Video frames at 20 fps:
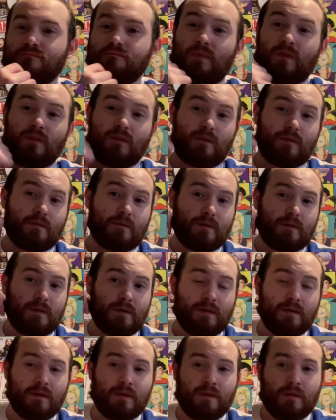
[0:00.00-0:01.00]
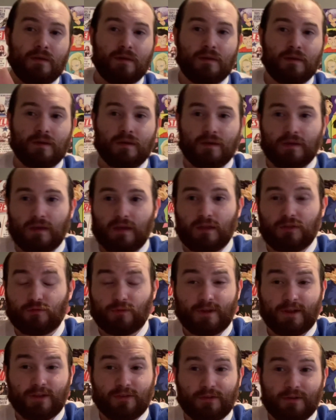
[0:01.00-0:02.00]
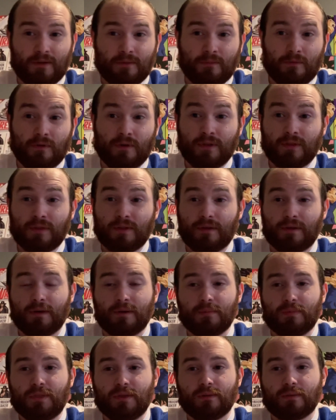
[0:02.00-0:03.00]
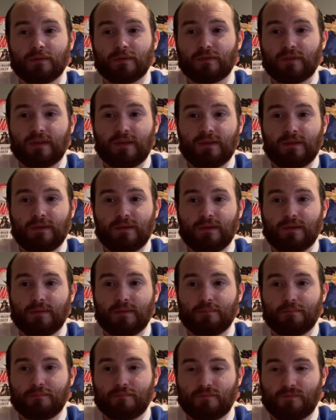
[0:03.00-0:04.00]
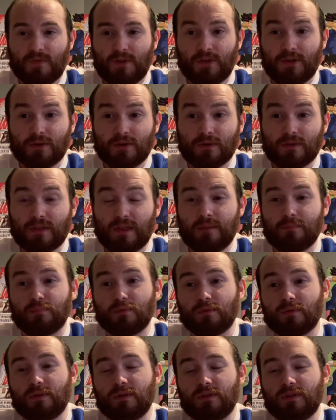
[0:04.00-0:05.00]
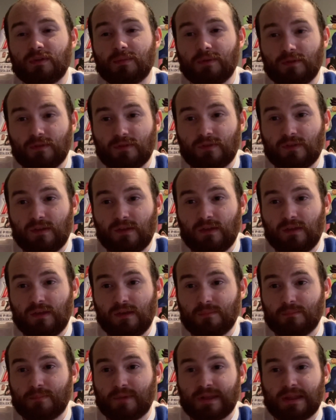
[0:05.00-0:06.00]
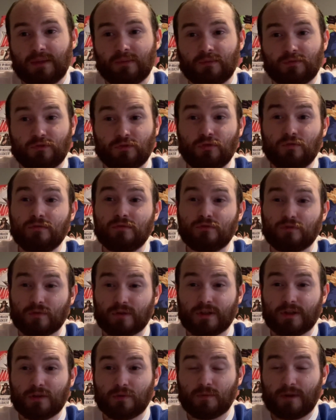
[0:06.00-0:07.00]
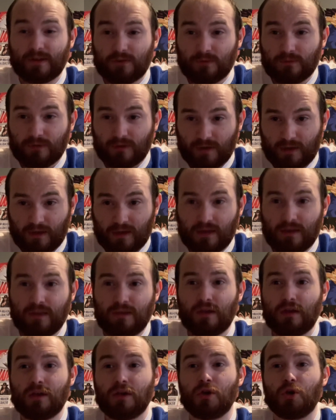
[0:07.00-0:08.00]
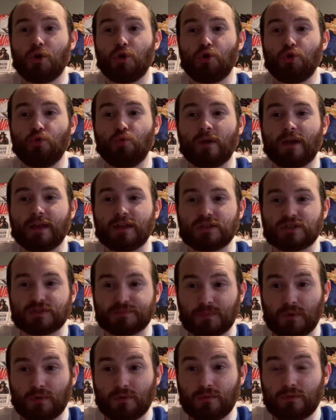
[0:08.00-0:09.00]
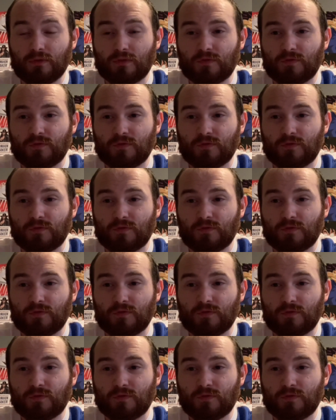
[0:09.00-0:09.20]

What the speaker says: So, in 2018, there was a figure in the brewing community by the name of 2 Critic Y2K who got exposed